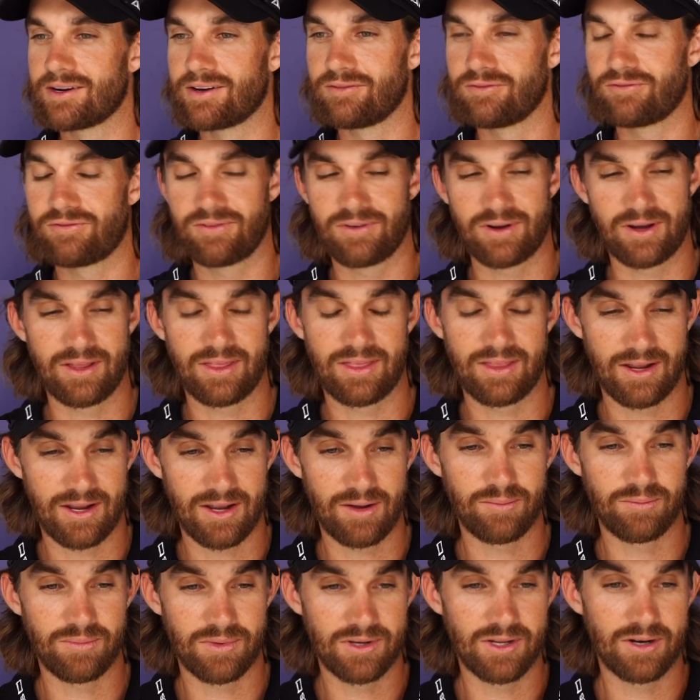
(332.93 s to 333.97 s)
And I think
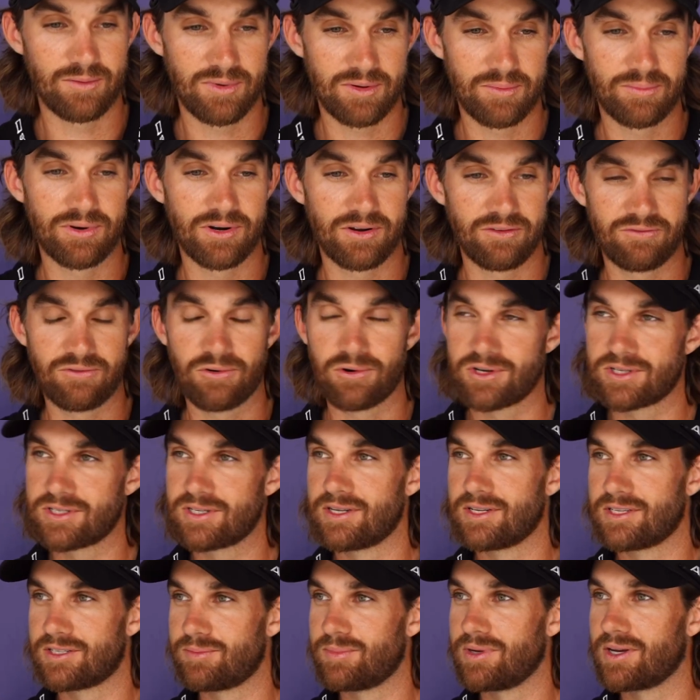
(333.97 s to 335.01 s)
I'm going to be pretty
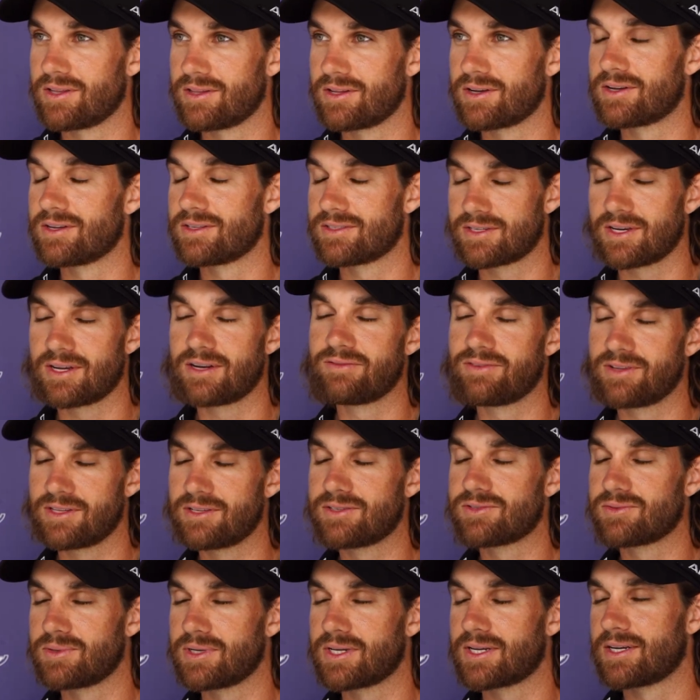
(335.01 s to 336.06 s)
fortunate to be on the good side of it
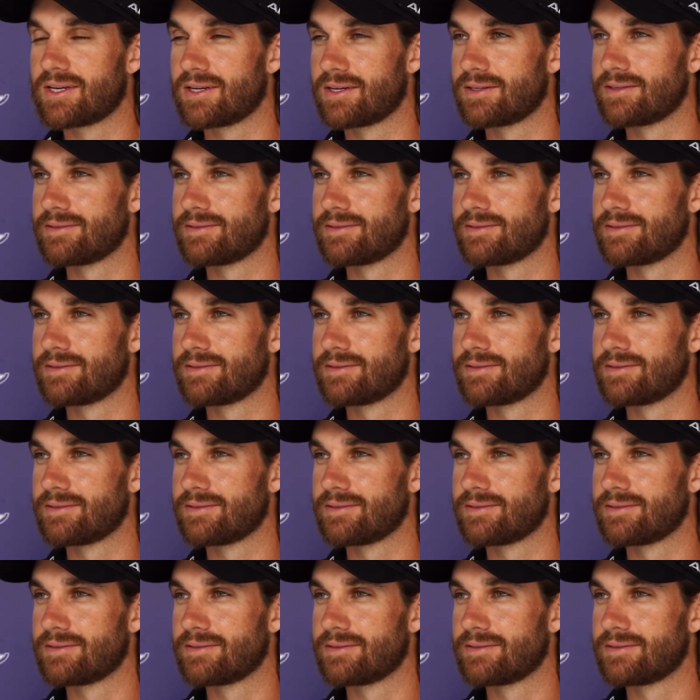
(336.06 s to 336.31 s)
this week.